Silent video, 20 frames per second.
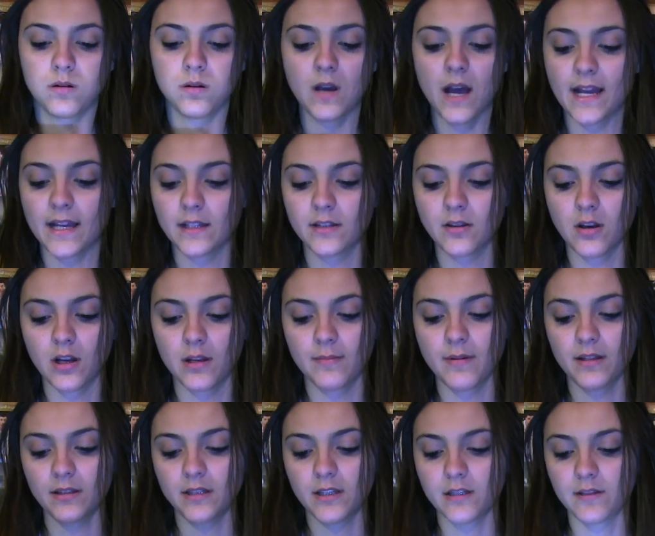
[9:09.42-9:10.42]
I could talk
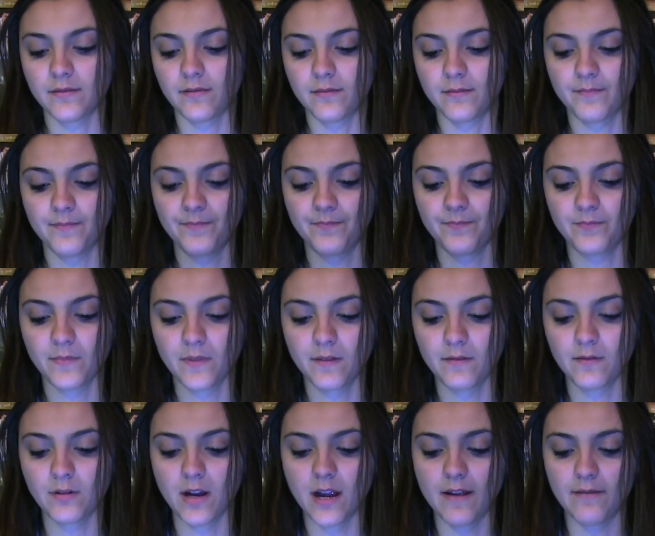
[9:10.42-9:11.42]
about this
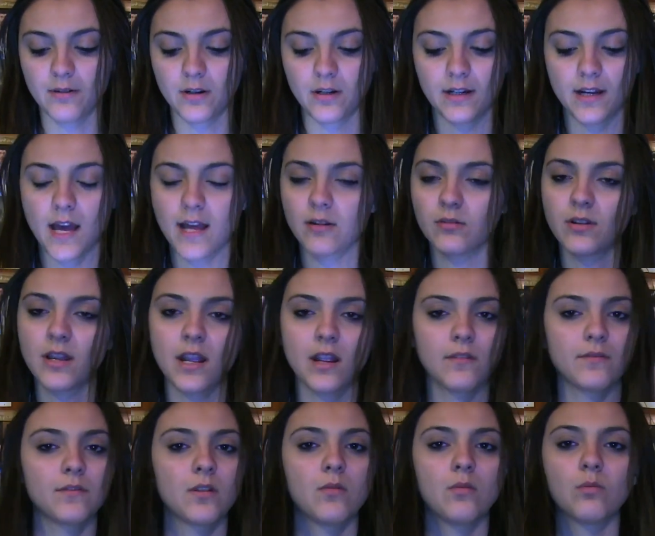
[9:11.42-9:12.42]
forever, and I don't care
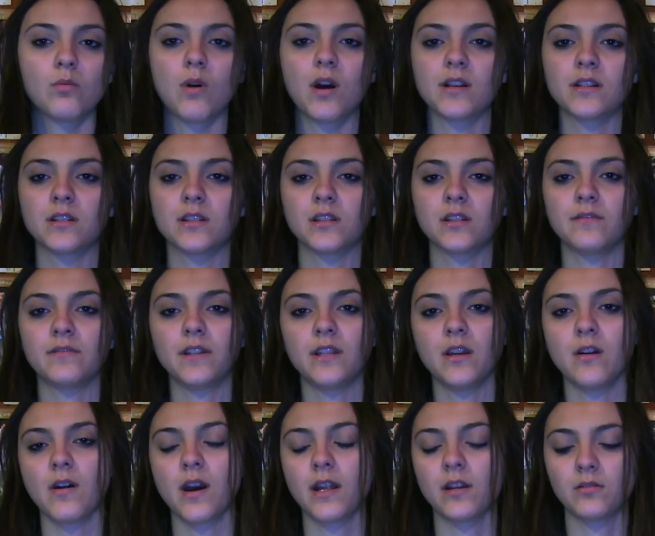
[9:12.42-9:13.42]
if no one watches this
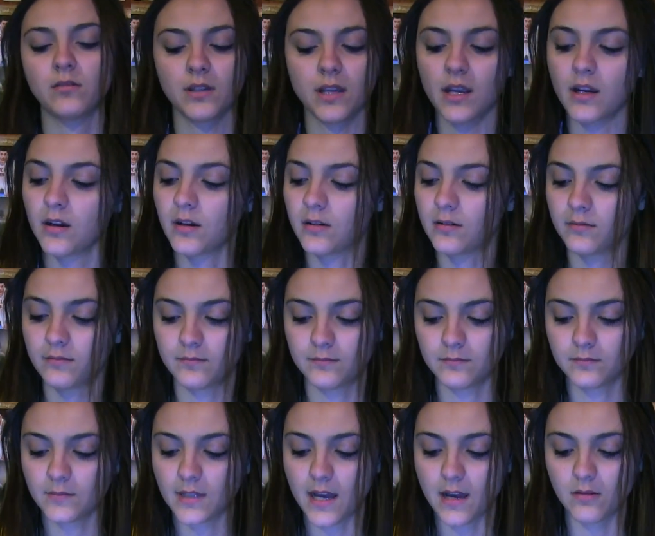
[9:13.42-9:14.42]
video. I don't care
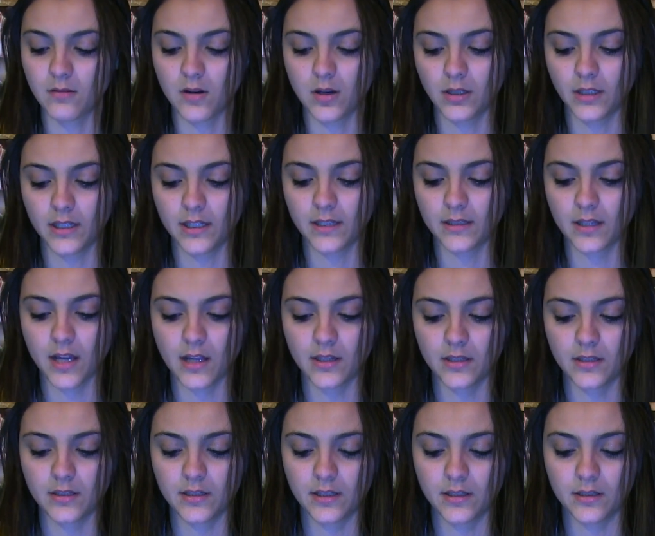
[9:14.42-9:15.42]
how long it is. I
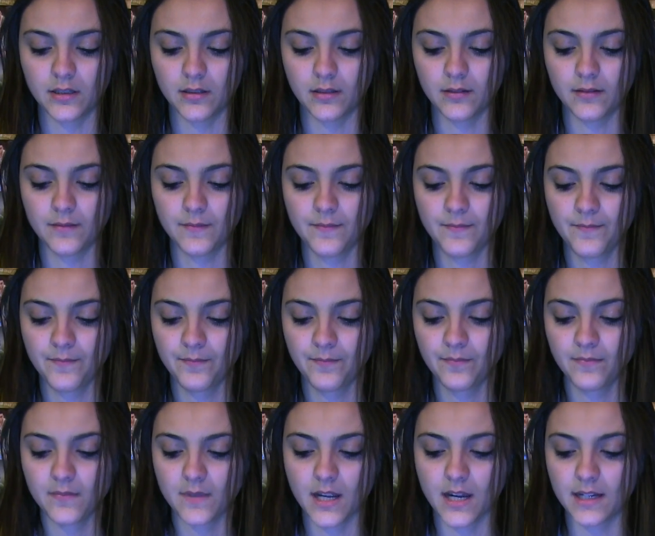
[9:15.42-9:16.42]
just need to
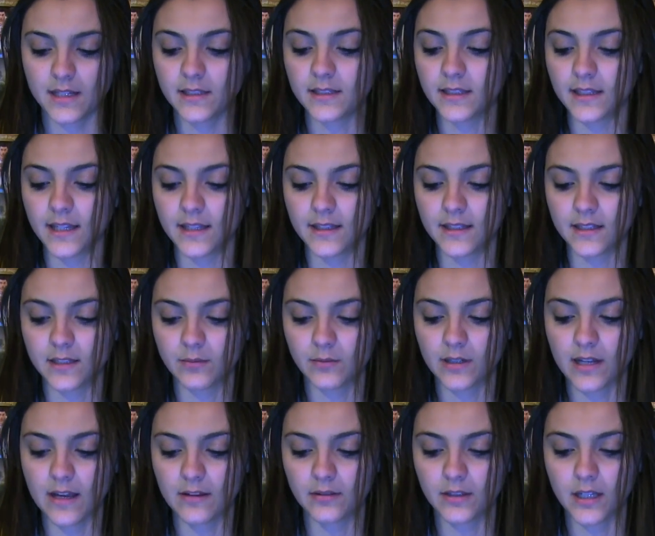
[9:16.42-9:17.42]
get this
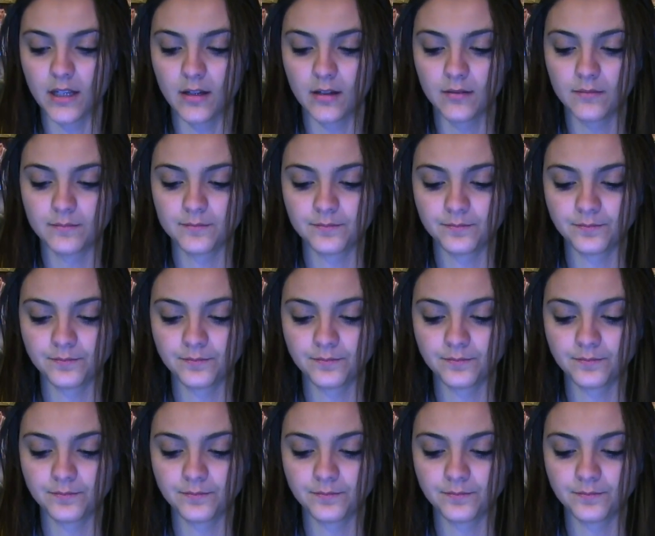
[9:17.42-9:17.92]
one out there.